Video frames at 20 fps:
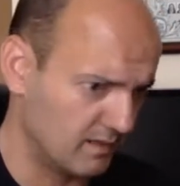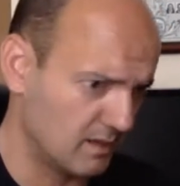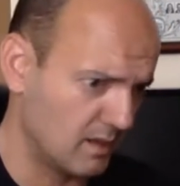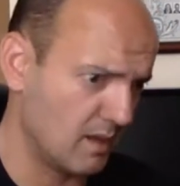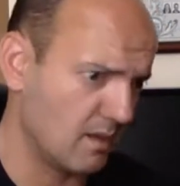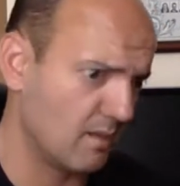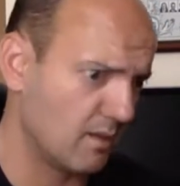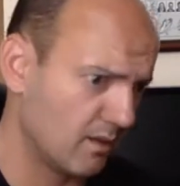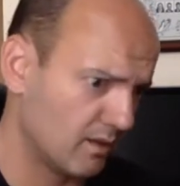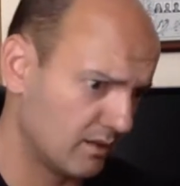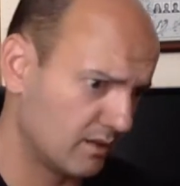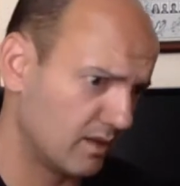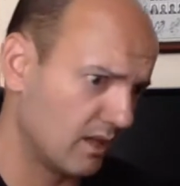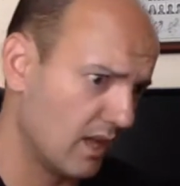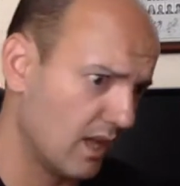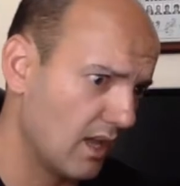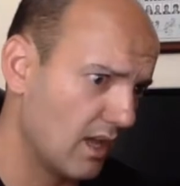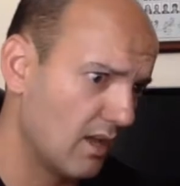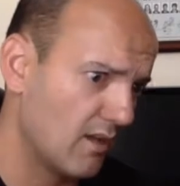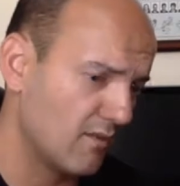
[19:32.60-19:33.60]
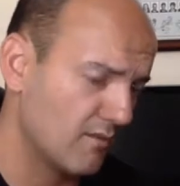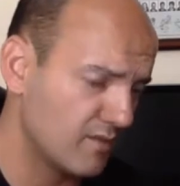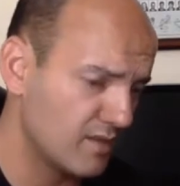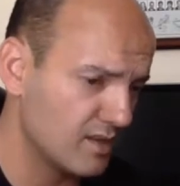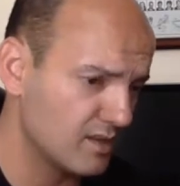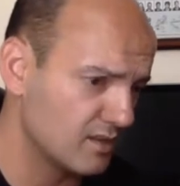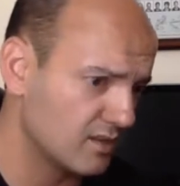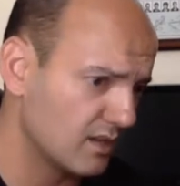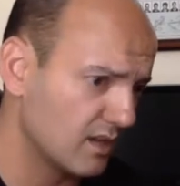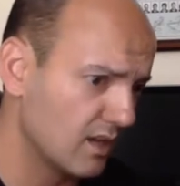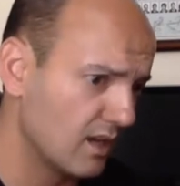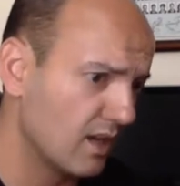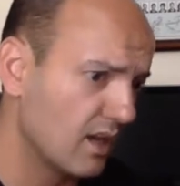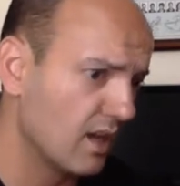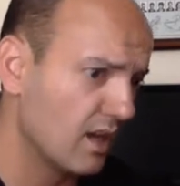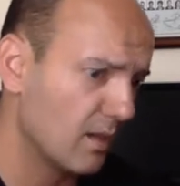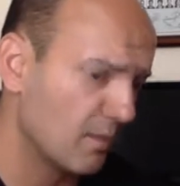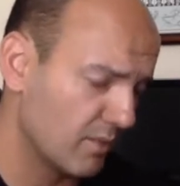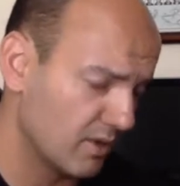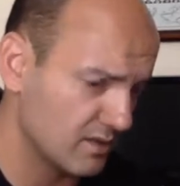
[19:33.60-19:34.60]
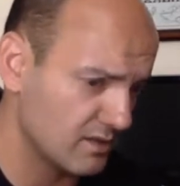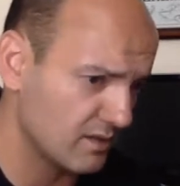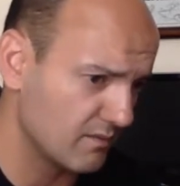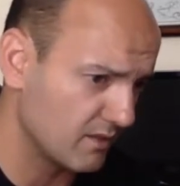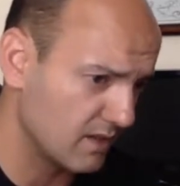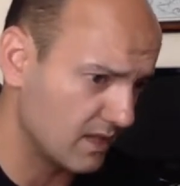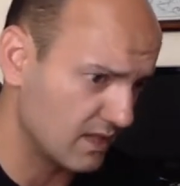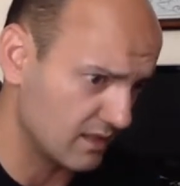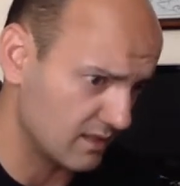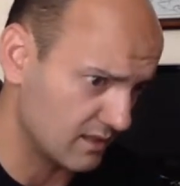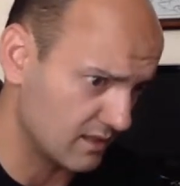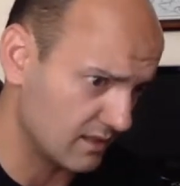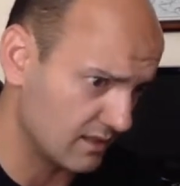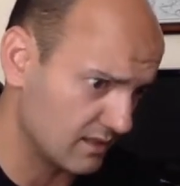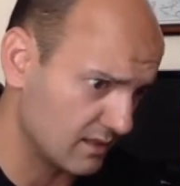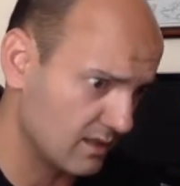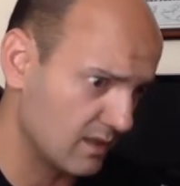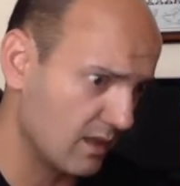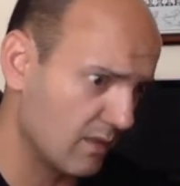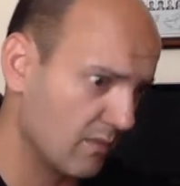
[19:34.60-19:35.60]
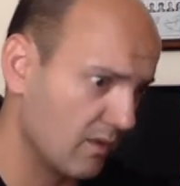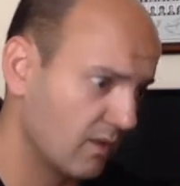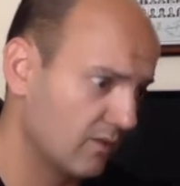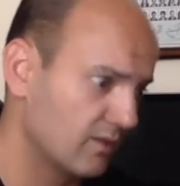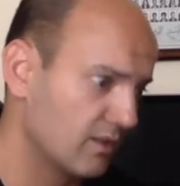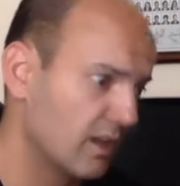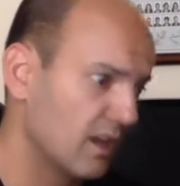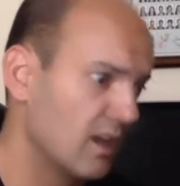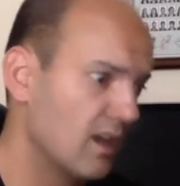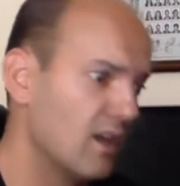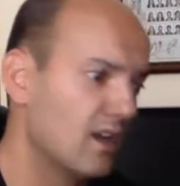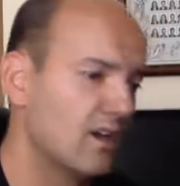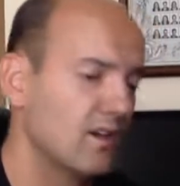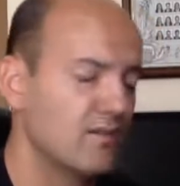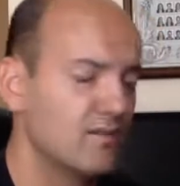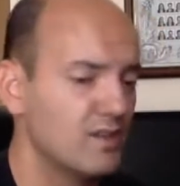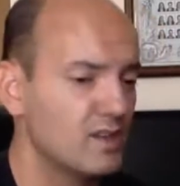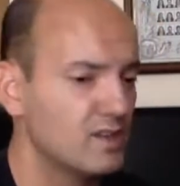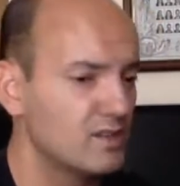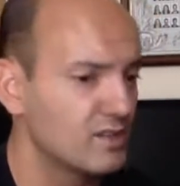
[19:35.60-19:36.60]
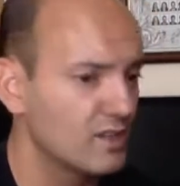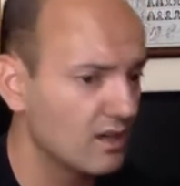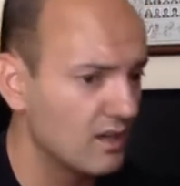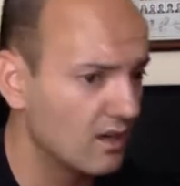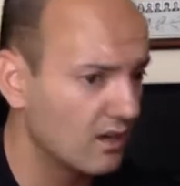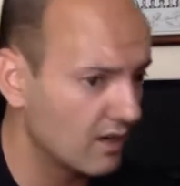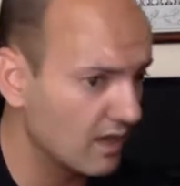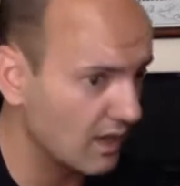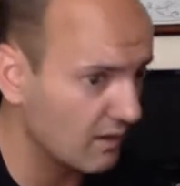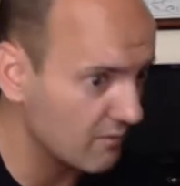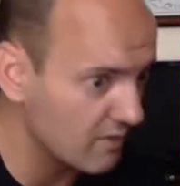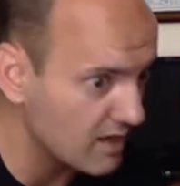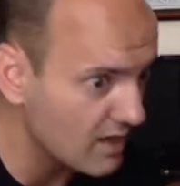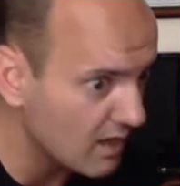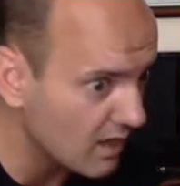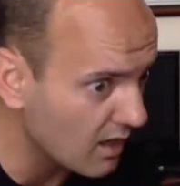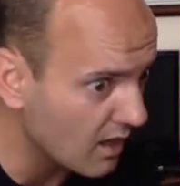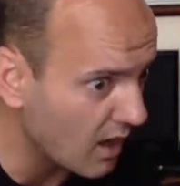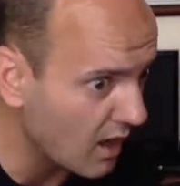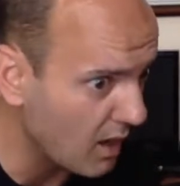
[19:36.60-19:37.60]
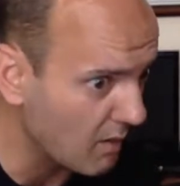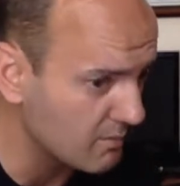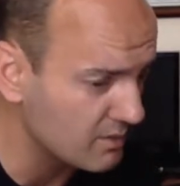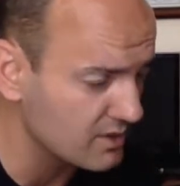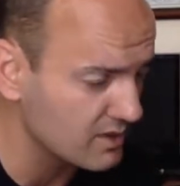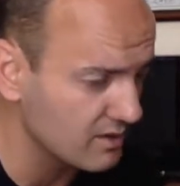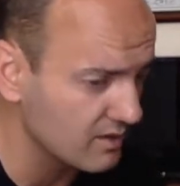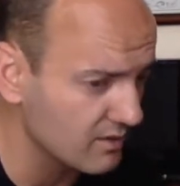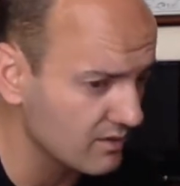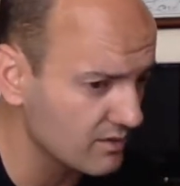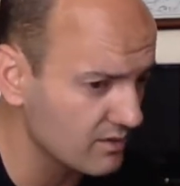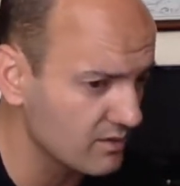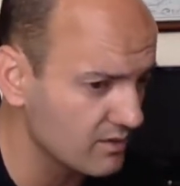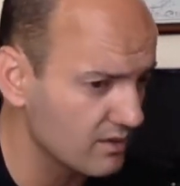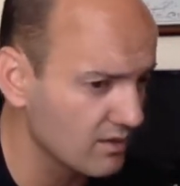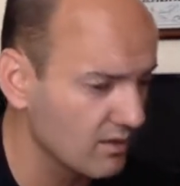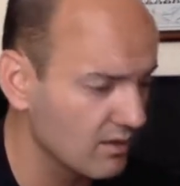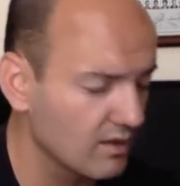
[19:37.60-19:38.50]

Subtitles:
about the future possibilities, about the future career options.